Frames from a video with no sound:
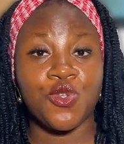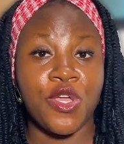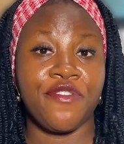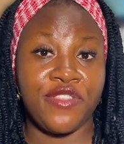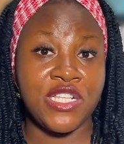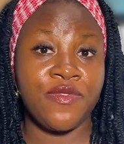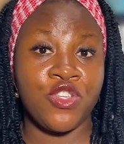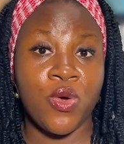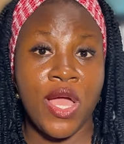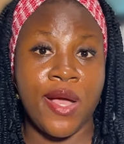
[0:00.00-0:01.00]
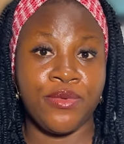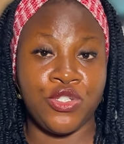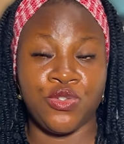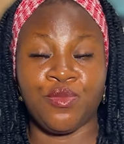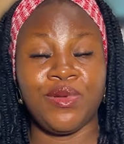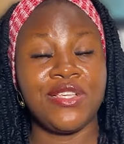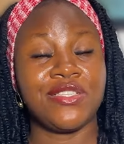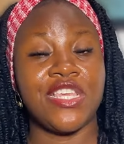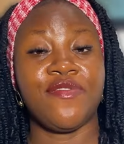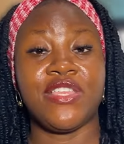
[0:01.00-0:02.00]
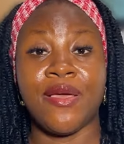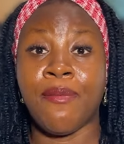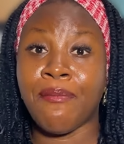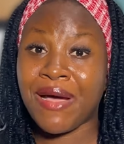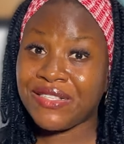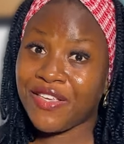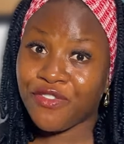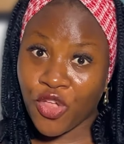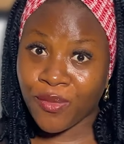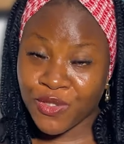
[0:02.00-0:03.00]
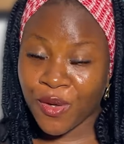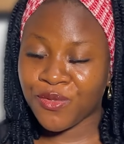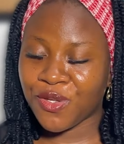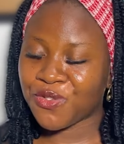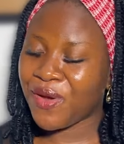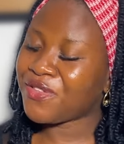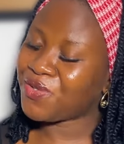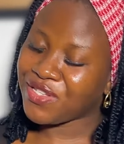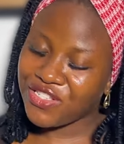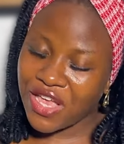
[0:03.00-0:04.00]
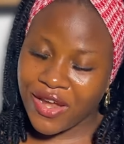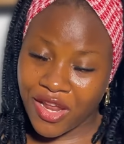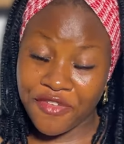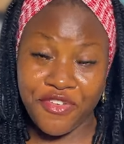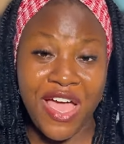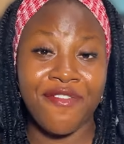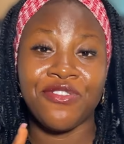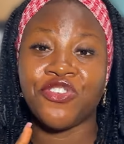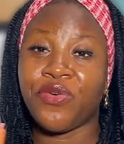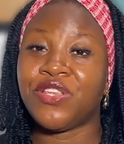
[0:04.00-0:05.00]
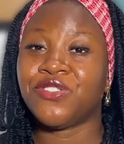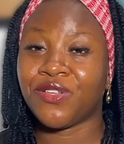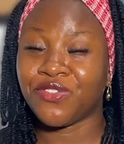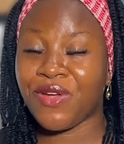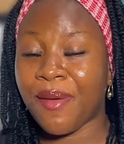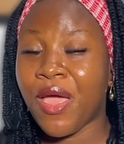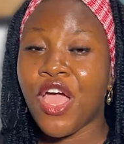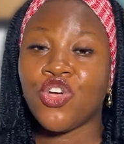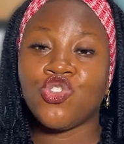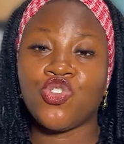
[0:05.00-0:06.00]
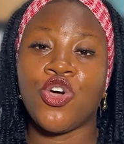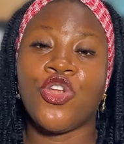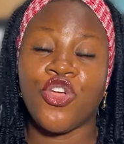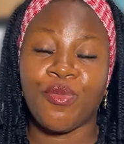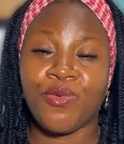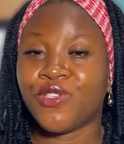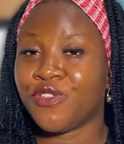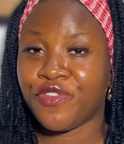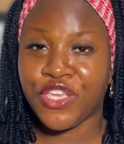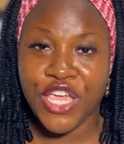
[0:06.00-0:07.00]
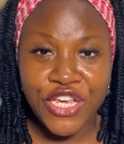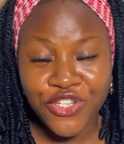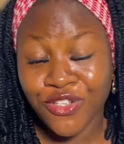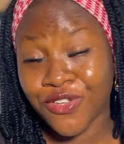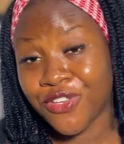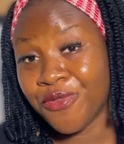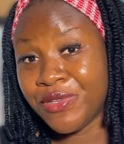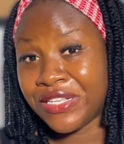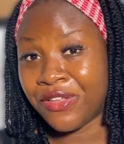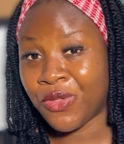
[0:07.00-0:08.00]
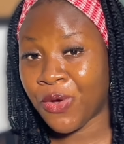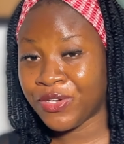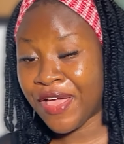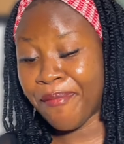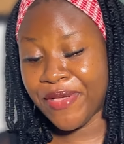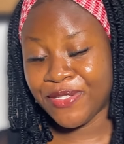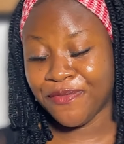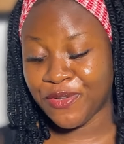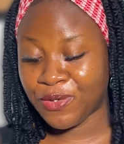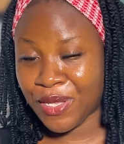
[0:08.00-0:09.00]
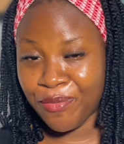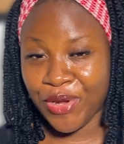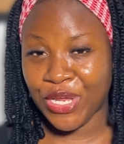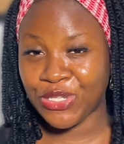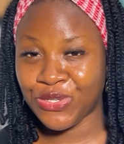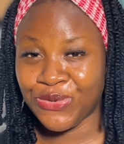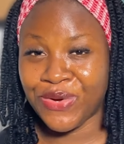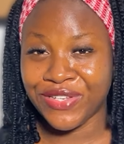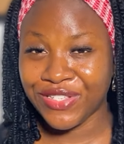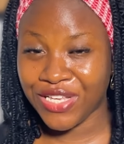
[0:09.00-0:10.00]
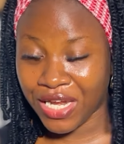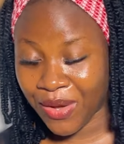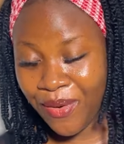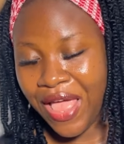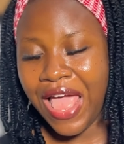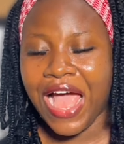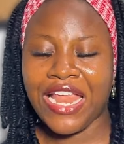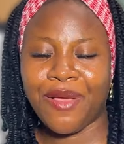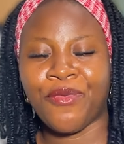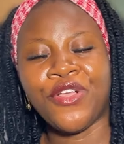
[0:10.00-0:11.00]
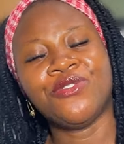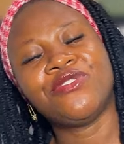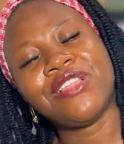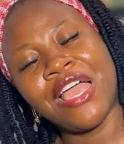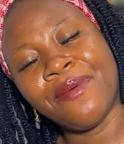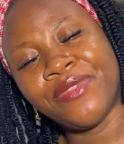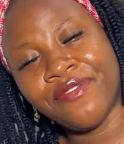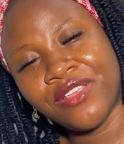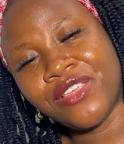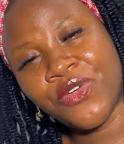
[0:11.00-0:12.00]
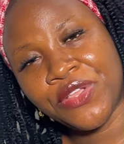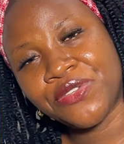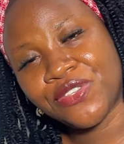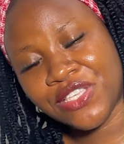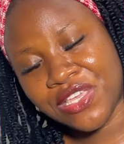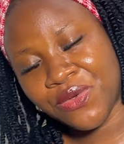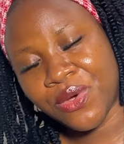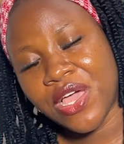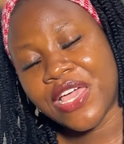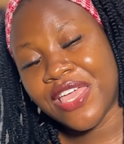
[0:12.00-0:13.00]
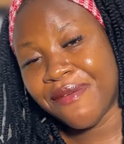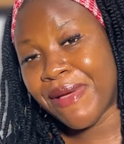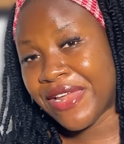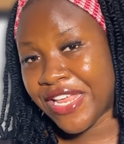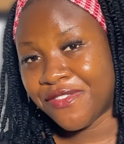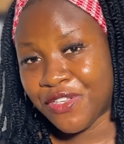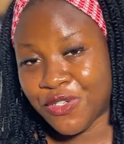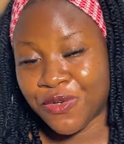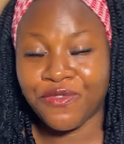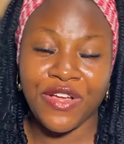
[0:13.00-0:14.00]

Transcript: So if this video helped you, please give it a massive thumbs up. Subscribe to this channel if you haven't already subscribed. Turn on your post notifications so you don't miss out on all the amazing videos I'm bringing to you on this channel. And I'm definitely going to see you in my next video.